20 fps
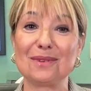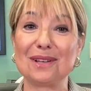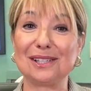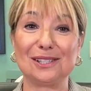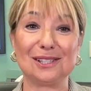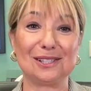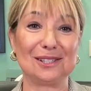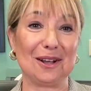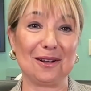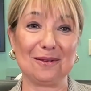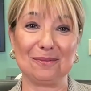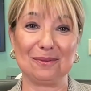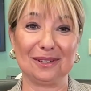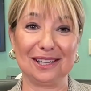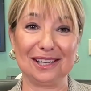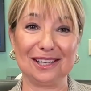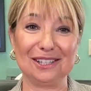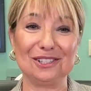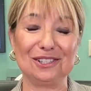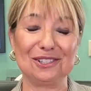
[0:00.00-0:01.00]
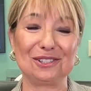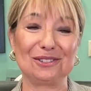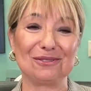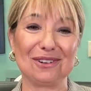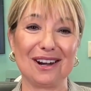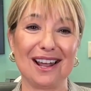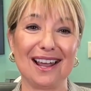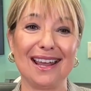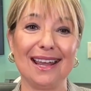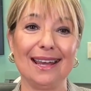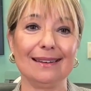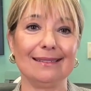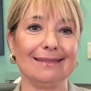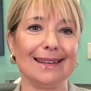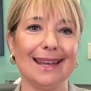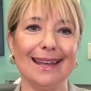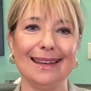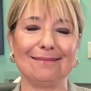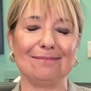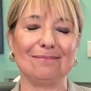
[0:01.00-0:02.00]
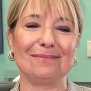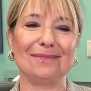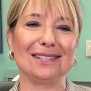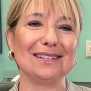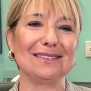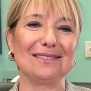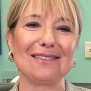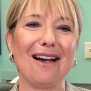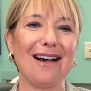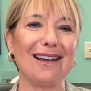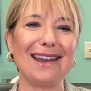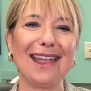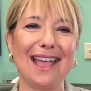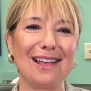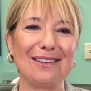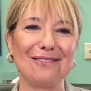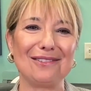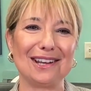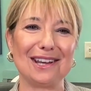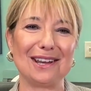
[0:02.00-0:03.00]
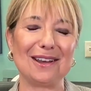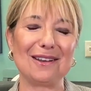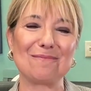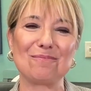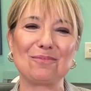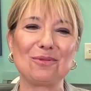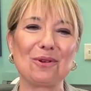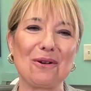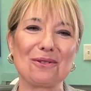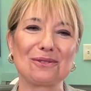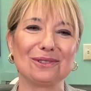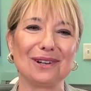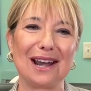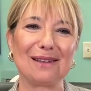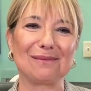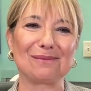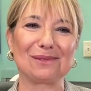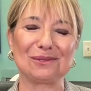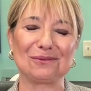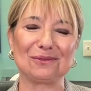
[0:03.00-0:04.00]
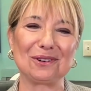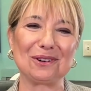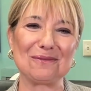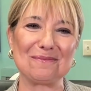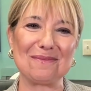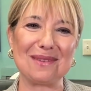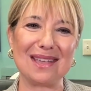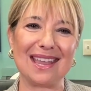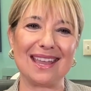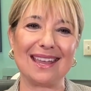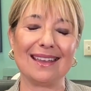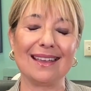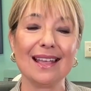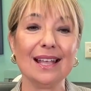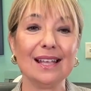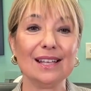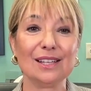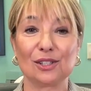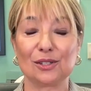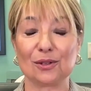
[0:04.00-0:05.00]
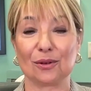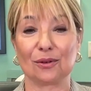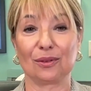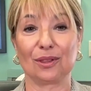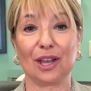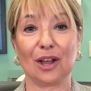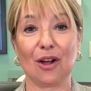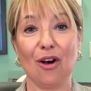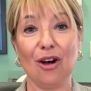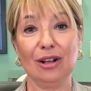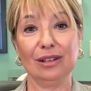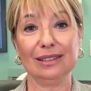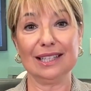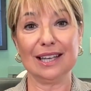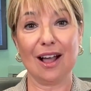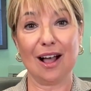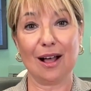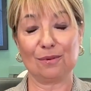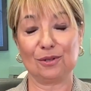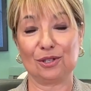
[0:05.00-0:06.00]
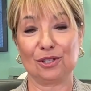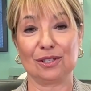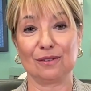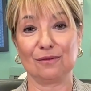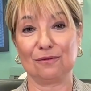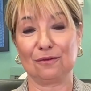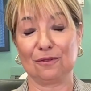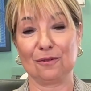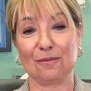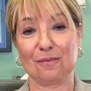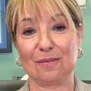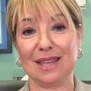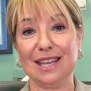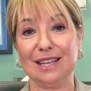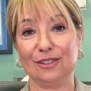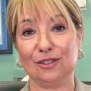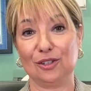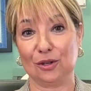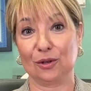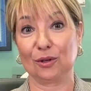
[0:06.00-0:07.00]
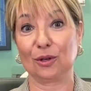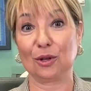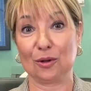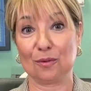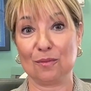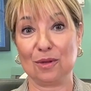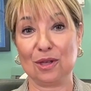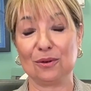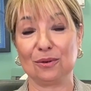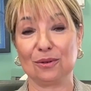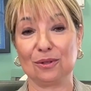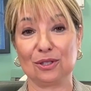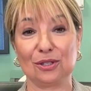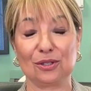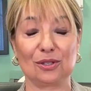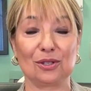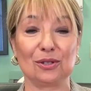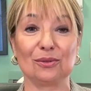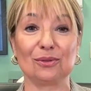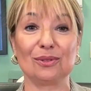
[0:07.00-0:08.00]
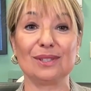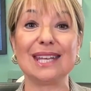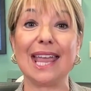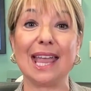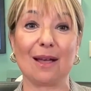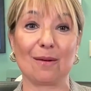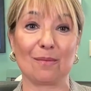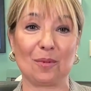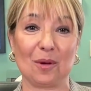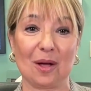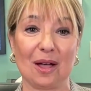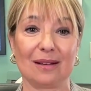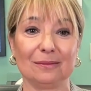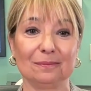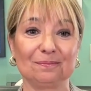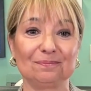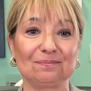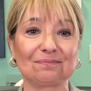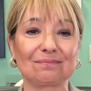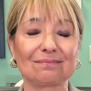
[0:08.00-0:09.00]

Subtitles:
established, right? Yeah. They did not have any programs for me. So the only option for me to commute to Tampa.